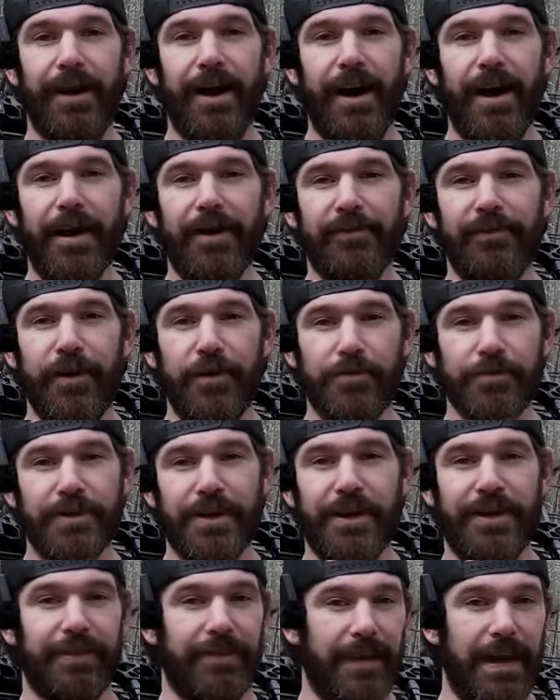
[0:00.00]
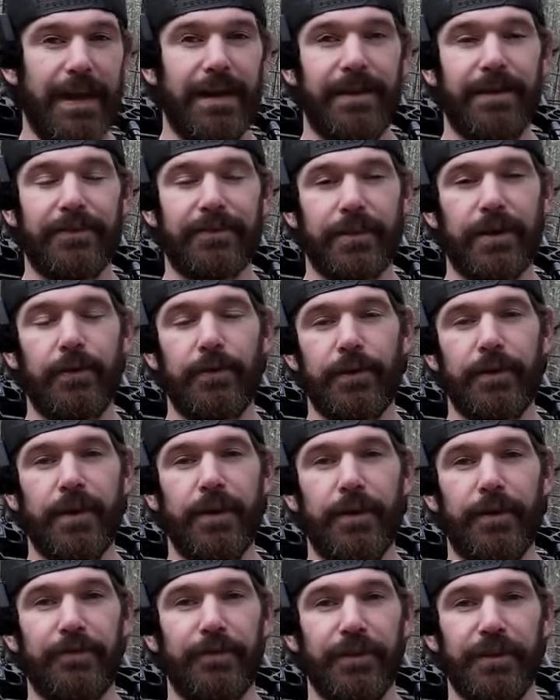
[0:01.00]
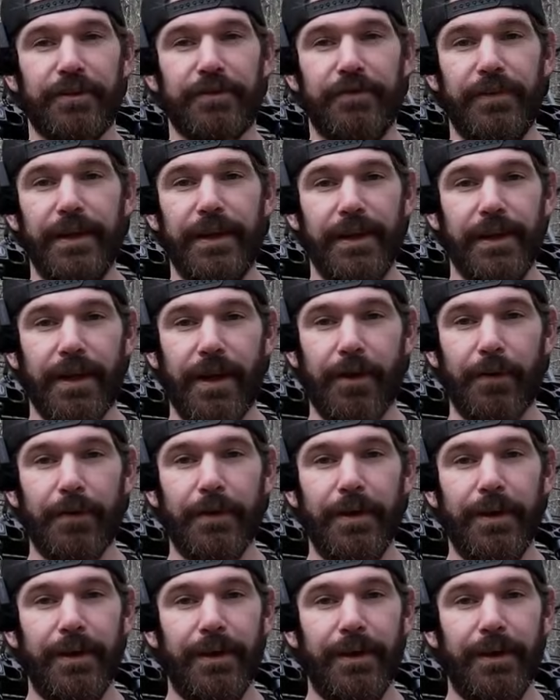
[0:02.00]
All right, folks, that is going to do it for this video.